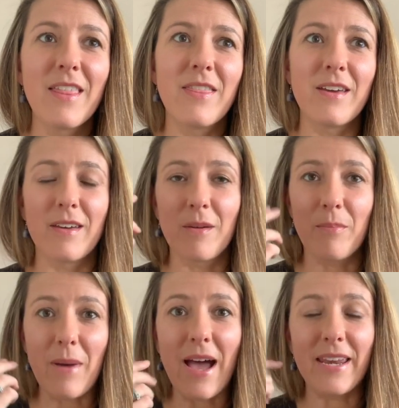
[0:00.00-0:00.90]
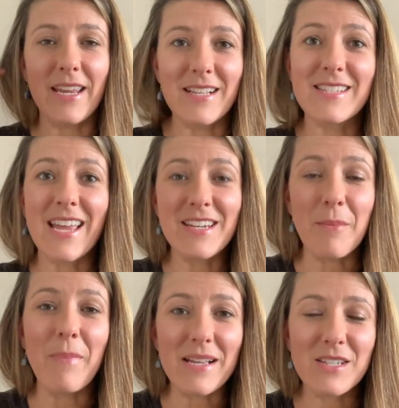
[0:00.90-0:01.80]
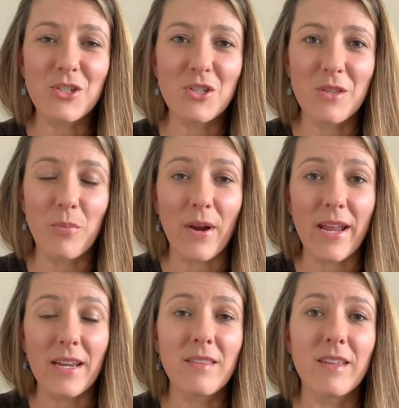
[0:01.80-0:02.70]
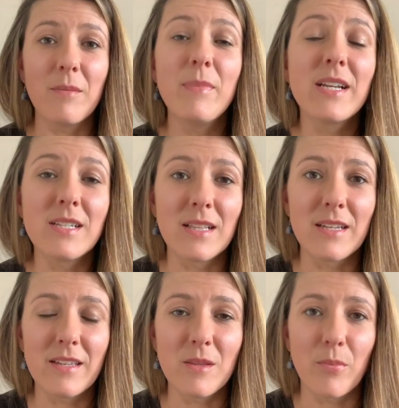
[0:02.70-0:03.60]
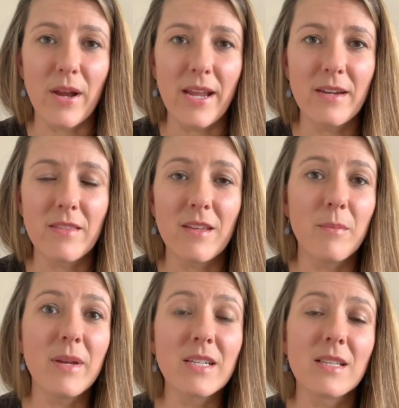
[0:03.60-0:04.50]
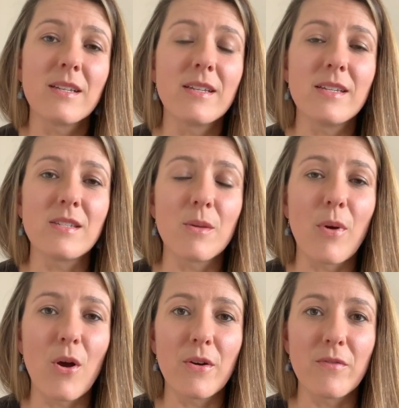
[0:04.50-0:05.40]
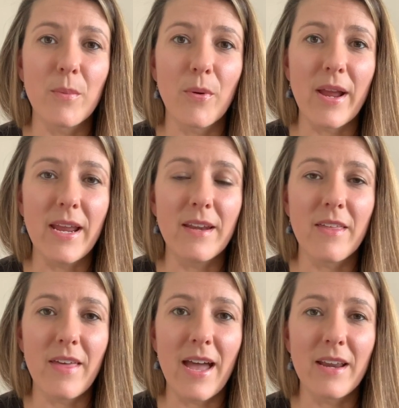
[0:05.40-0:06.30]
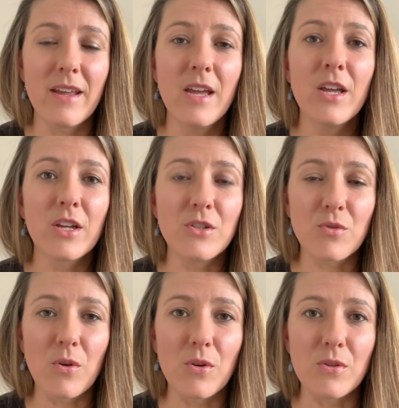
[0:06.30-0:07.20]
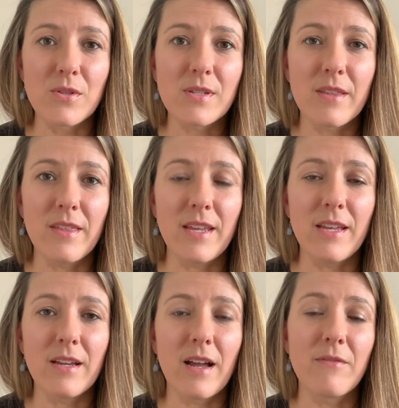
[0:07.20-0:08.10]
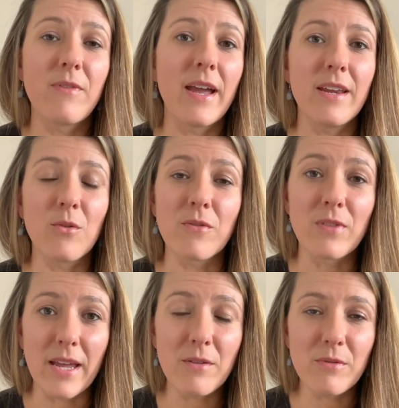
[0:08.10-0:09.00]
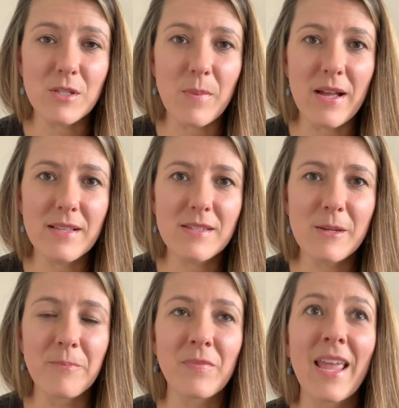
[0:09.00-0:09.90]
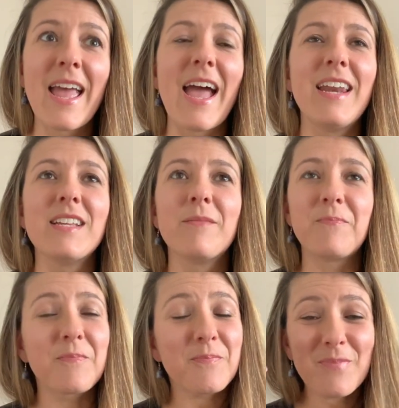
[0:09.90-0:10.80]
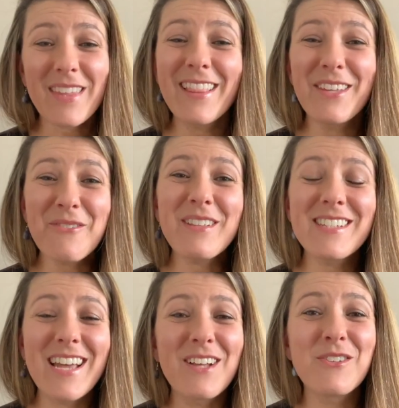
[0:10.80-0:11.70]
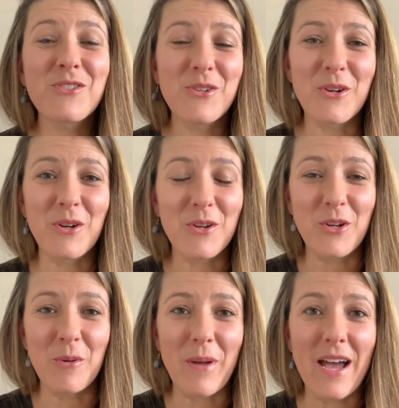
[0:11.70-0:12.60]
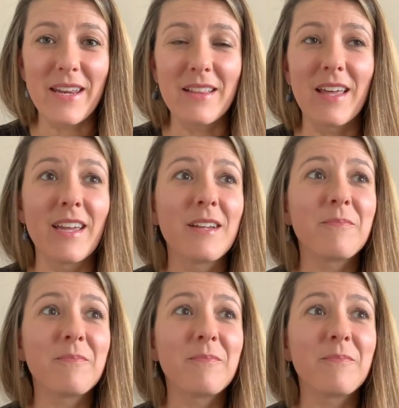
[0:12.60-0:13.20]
the body and send a message to the brain, the amygdala in the brain. And the amygdala is the part of the brain that controls the fight or flight response. And it literally tells your body, like,